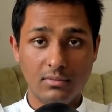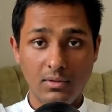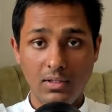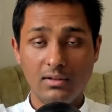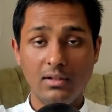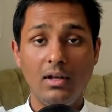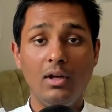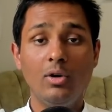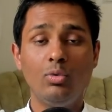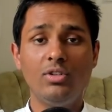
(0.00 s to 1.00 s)
Yes.
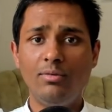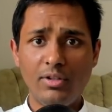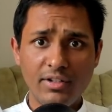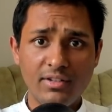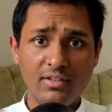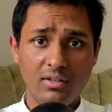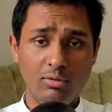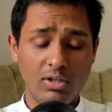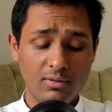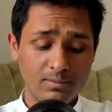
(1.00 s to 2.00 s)
Whichever tradition you
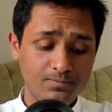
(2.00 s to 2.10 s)
are.